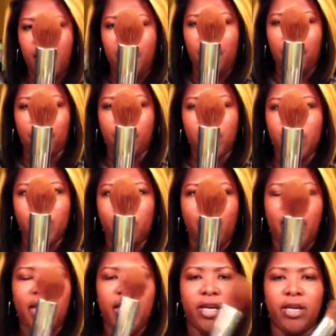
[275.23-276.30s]
brush
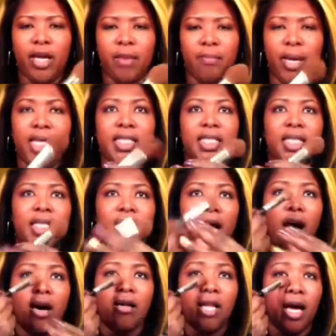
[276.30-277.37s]
right here. And basically
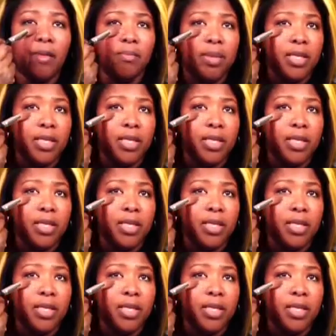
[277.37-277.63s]
all I've